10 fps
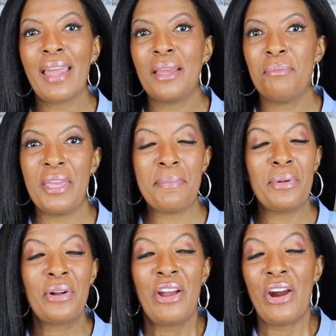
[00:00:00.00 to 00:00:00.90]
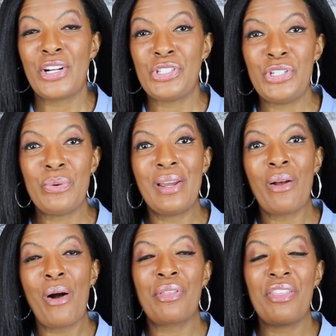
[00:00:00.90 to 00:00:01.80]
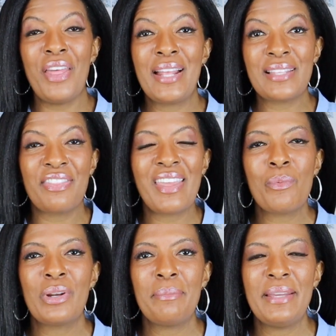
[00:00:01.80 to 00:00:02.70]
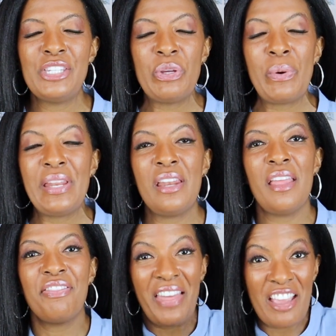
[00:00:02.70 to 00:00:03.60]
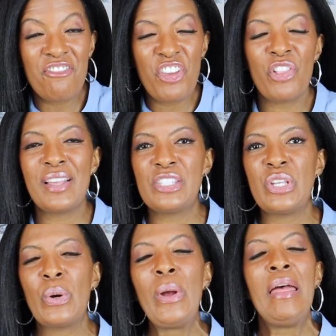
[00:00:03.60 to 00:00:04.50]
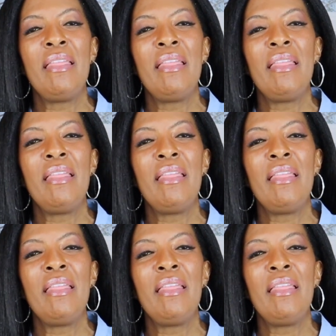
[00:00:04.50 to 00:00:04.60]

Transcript: and people are doing all the things that they want to be doing, and they feel as though